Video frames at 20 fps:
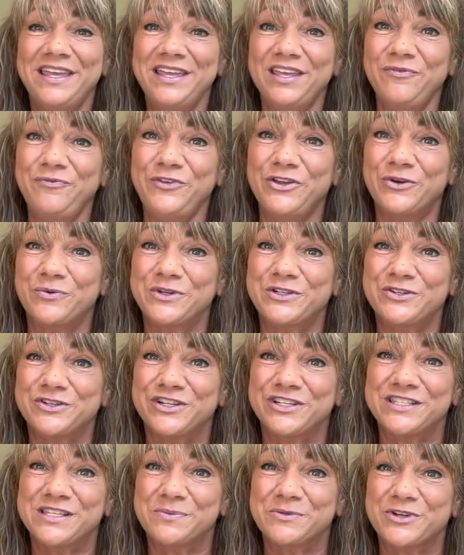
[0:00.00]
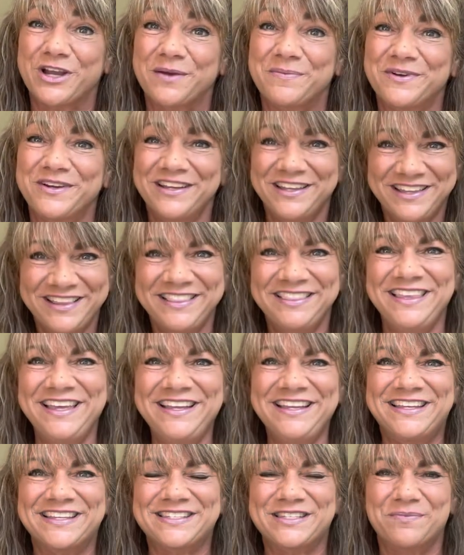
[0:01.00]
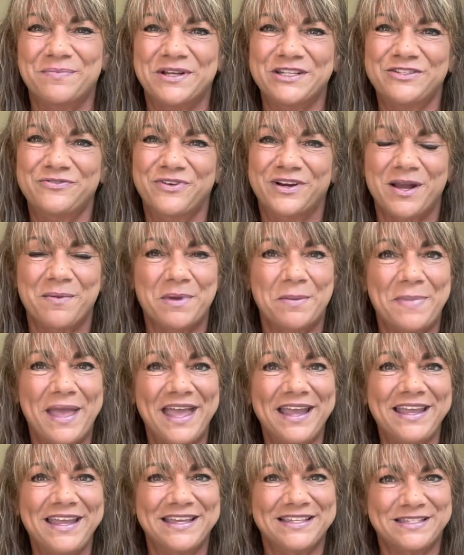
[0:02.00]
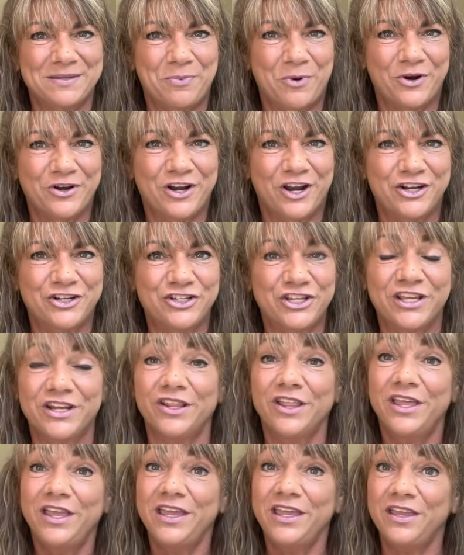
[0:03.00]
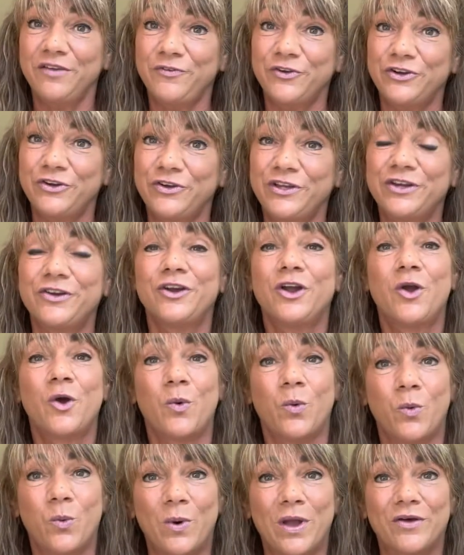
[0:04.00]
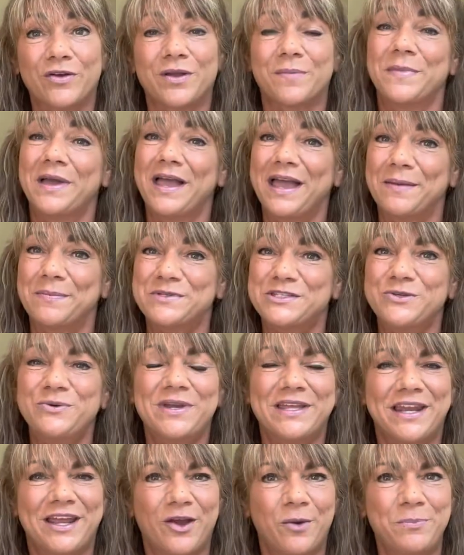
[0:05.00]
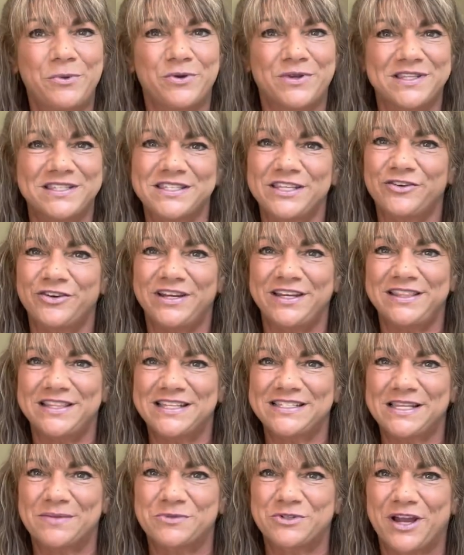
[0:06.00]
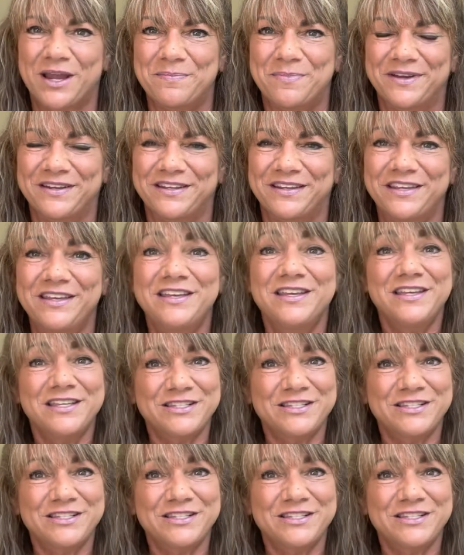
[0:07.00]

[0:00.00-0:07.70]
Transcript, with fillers: If you're a returning subscriber, thank you so much for coming back and supporting our channel. If you're new here, welcome. I'm Sue and I hope you consider hitting that subscribe button.